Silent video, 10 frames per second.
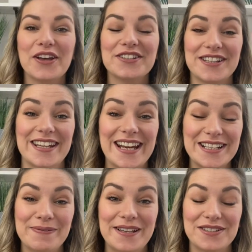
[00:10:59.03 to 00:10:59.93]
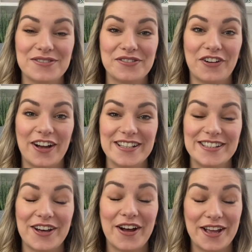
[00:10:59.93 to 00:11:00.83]
So the next piece of advice
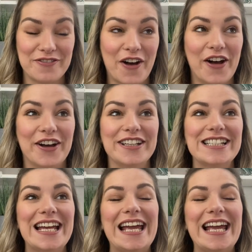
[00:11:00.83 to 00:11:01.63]
that I have heard